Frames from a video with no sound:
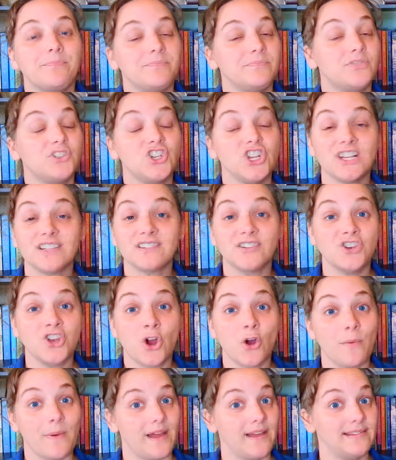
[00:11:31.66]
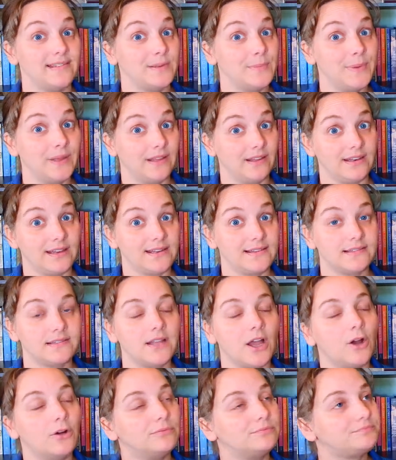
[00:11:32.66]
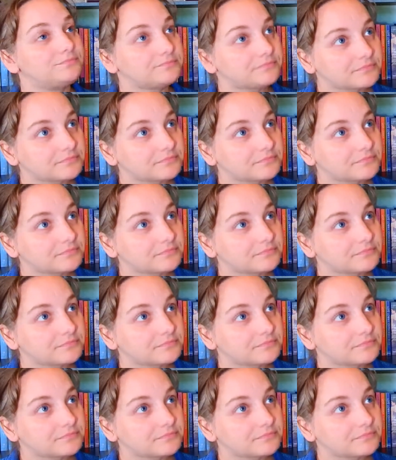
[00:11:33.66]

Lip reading: She doesn't know about his abilities, so